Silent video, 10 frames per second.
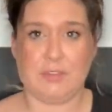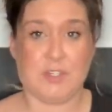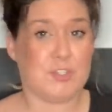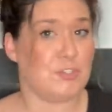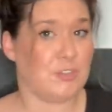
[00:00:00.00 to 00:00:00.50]

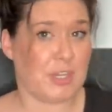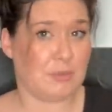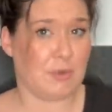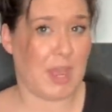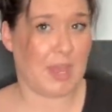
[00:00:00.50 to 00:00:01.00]
Street
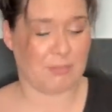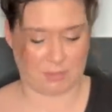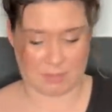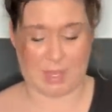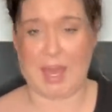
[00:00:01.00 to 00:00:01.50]

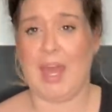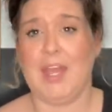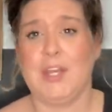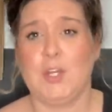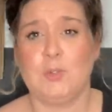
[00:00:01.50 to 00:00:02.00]
raff. I
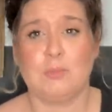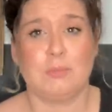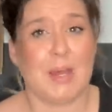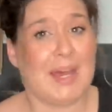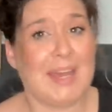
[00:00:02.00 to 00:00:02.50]
don't
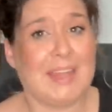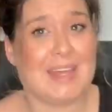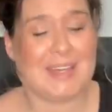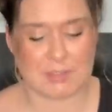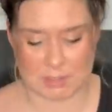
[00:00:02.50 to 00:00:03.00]
buy
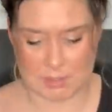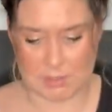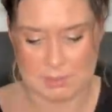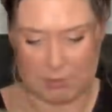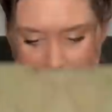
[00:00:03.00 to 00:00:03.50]

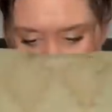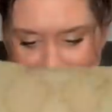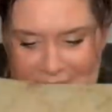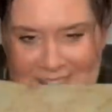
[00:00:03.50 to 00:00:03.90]
that.